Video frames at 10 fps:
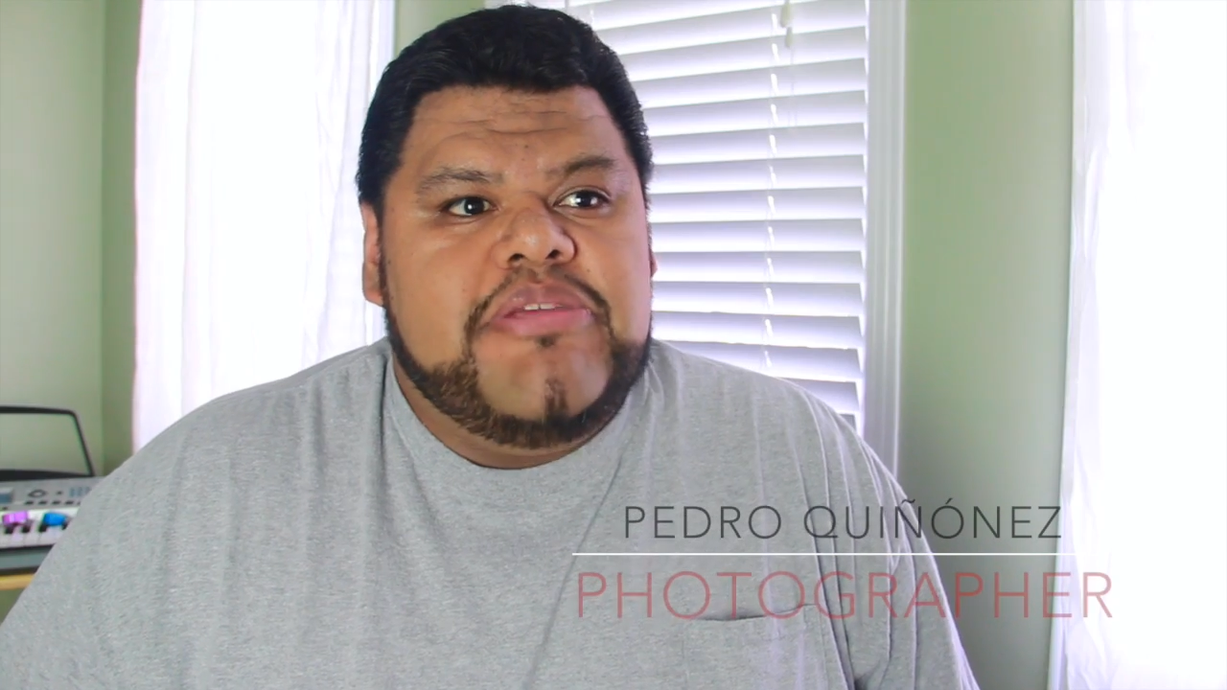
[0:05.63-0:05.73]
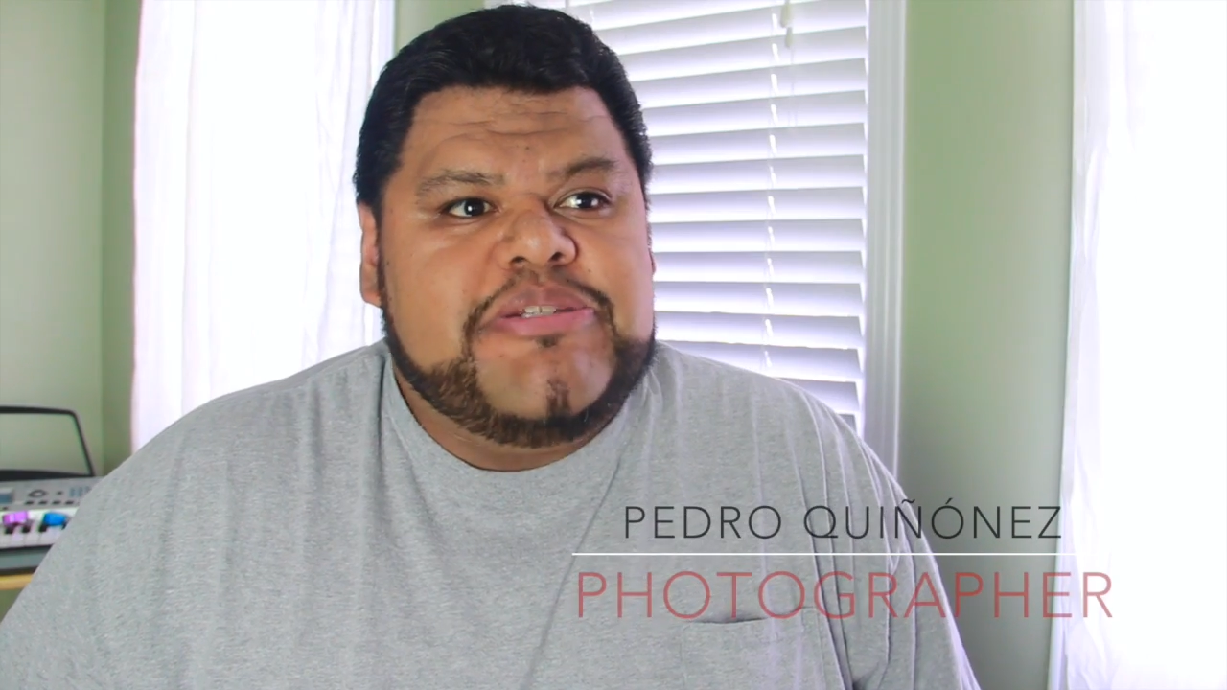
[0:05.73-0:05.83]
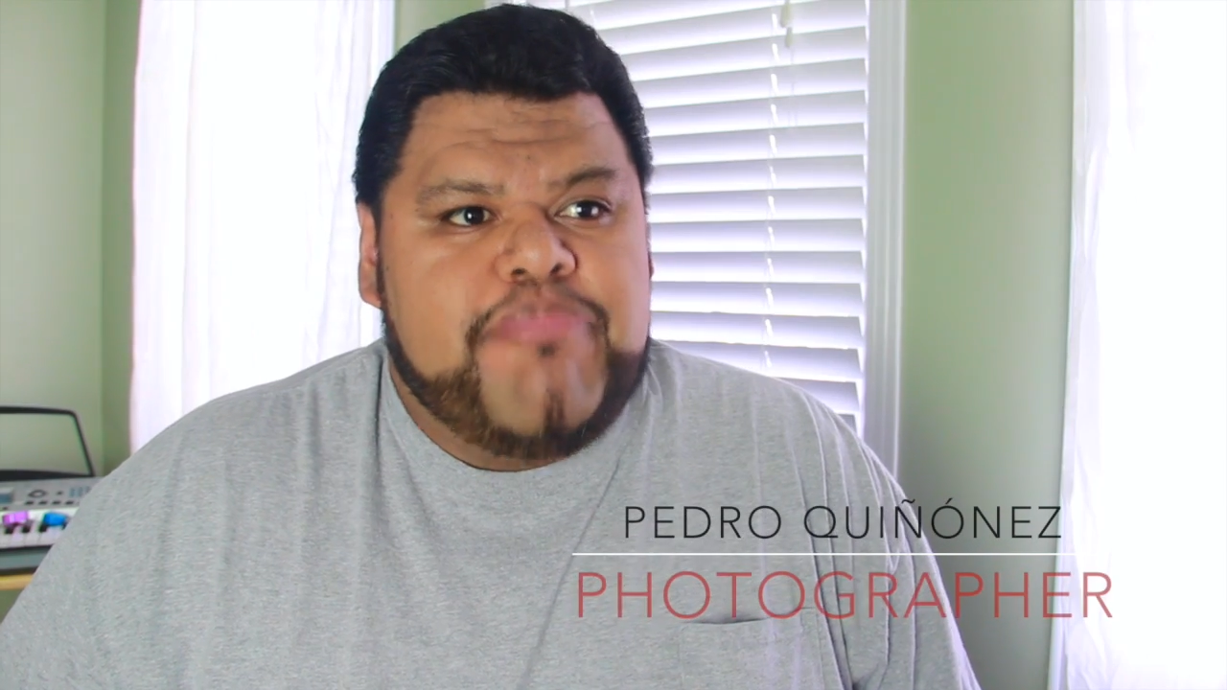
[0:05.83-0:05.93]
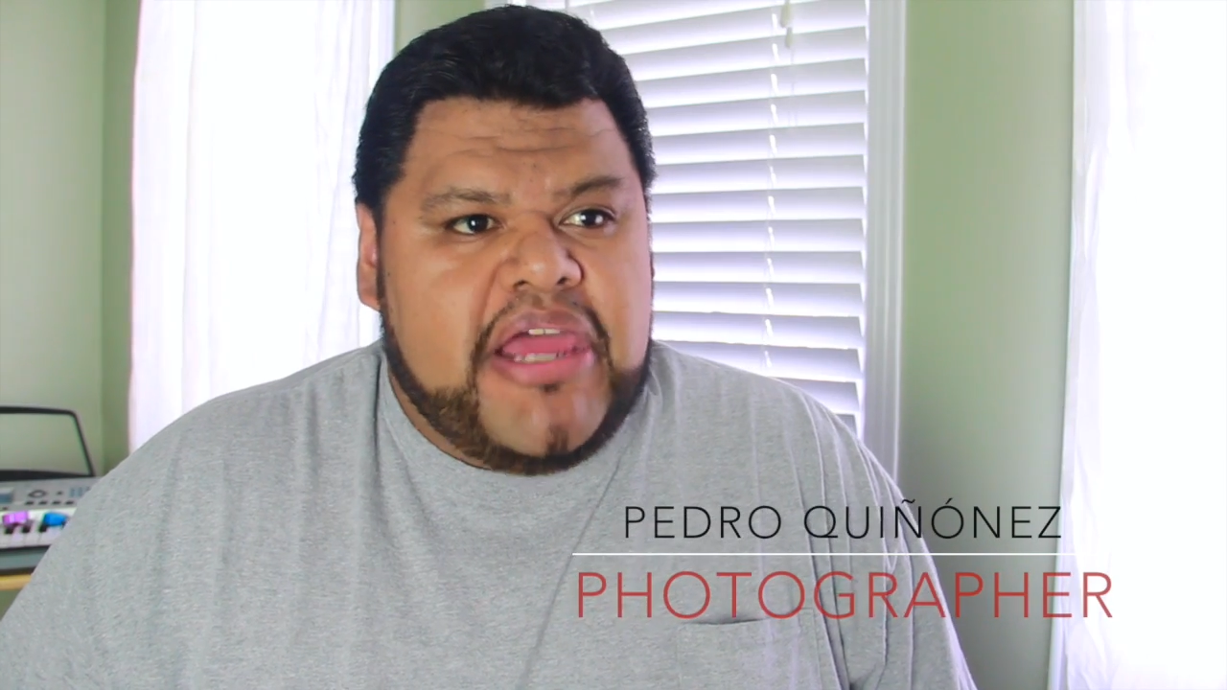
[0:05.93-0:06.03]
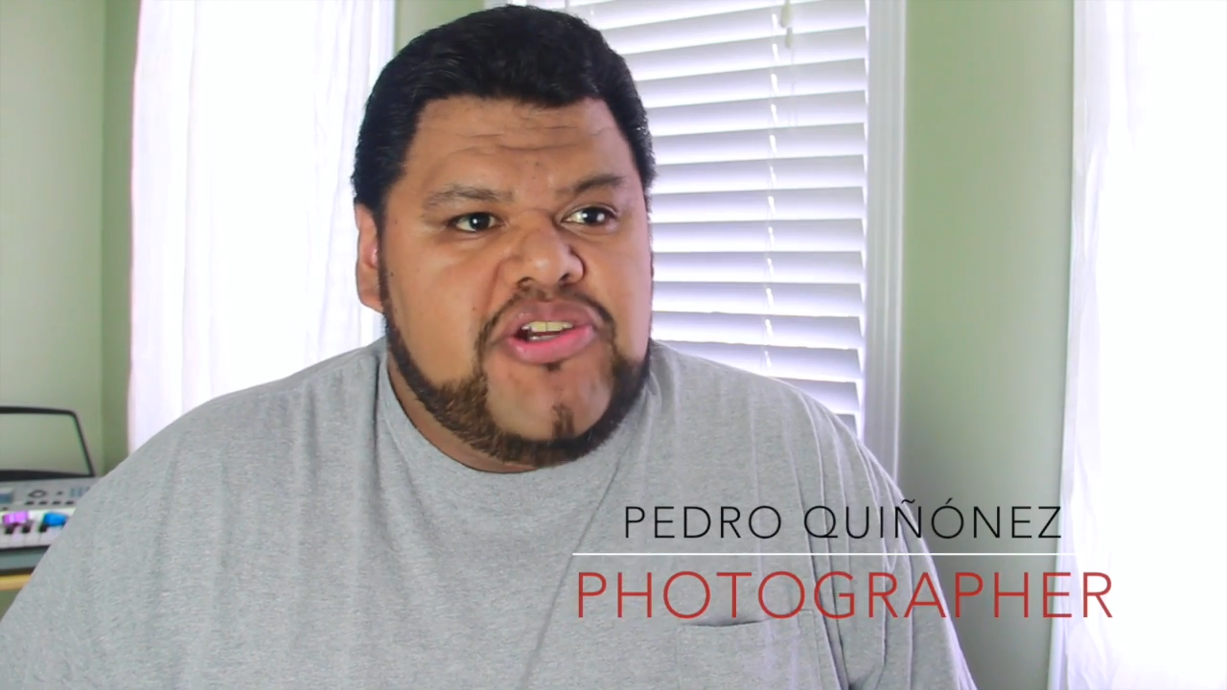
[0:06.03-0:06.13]

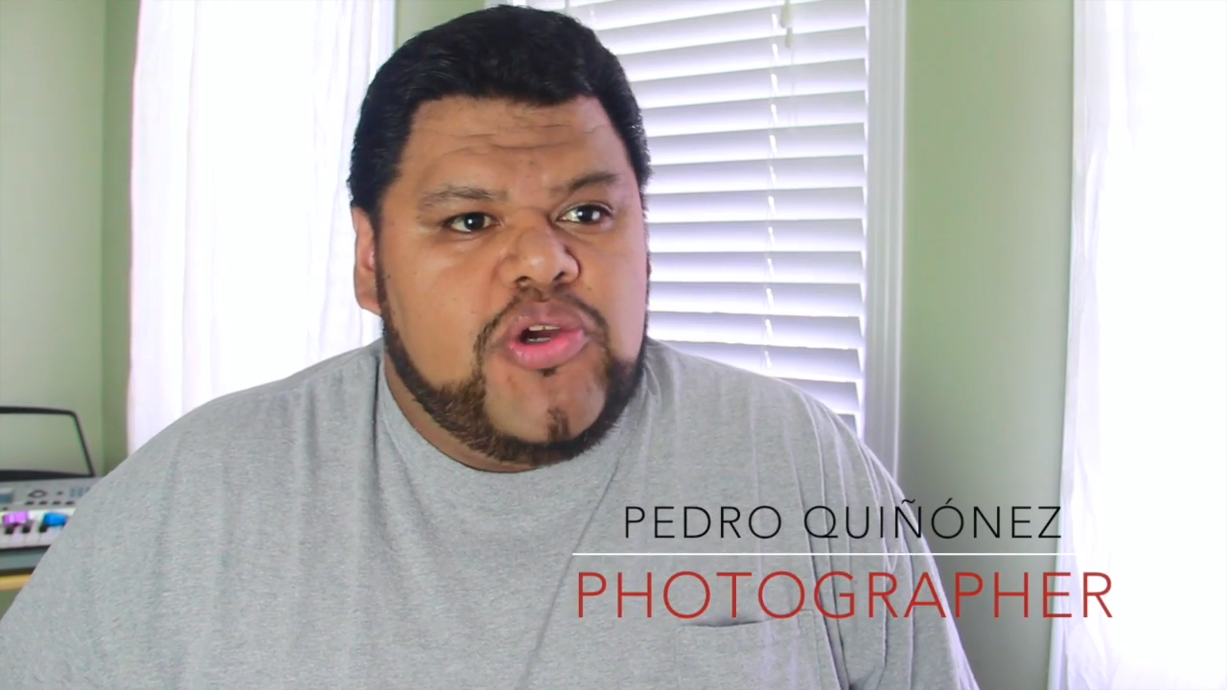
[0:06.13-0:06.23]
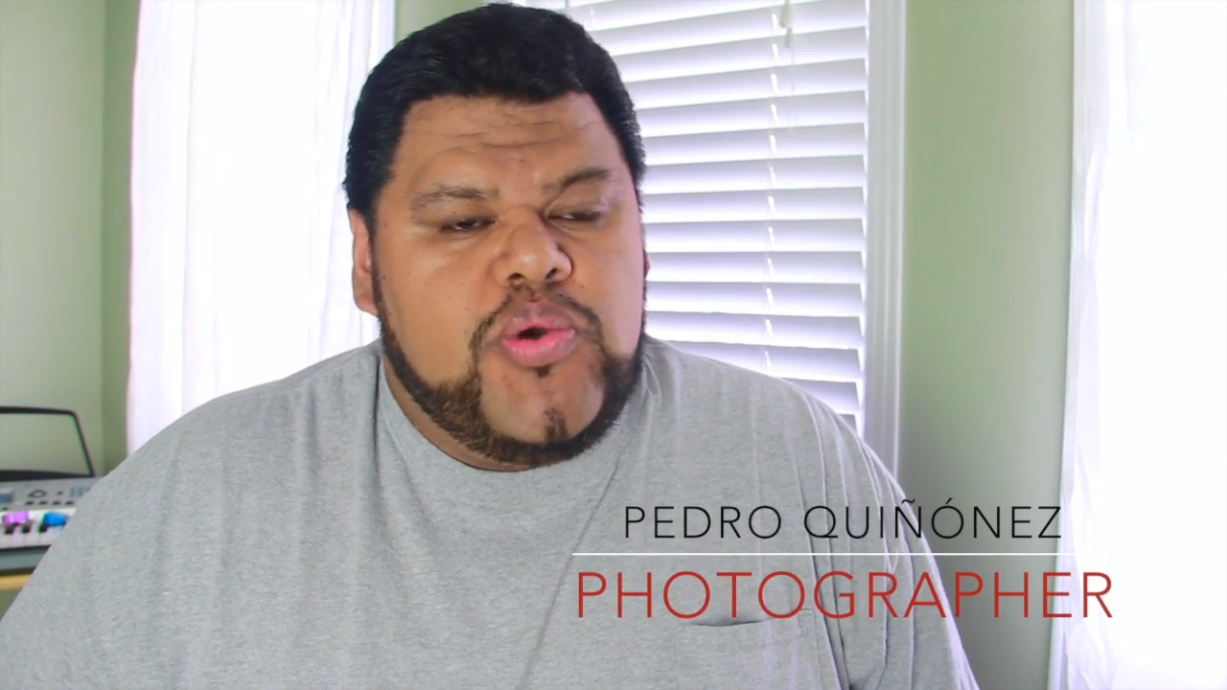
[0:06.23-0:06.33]
is Pedro